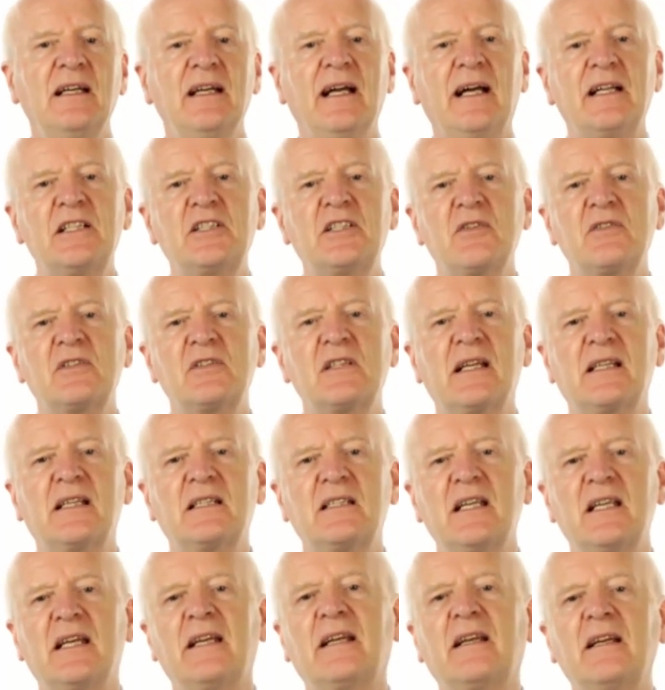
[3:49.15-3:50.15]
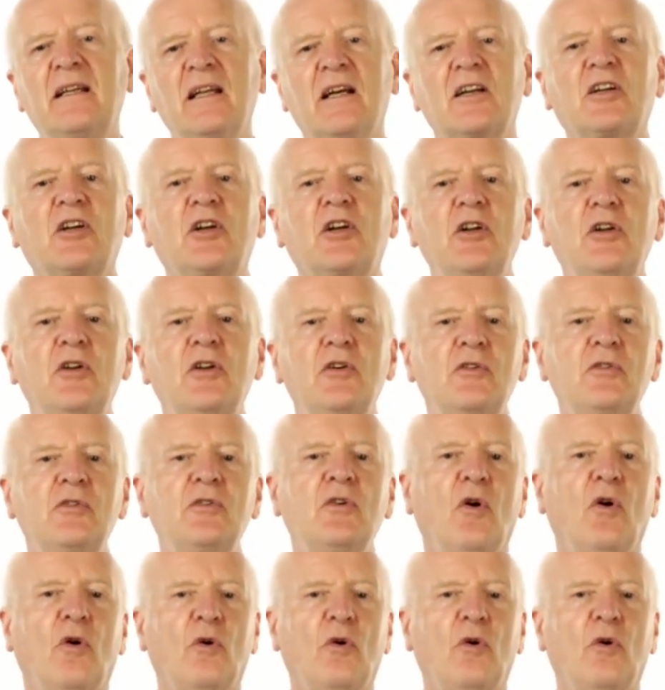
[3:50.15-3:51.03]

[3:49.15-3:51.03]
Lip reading: And so it's like taking a canoe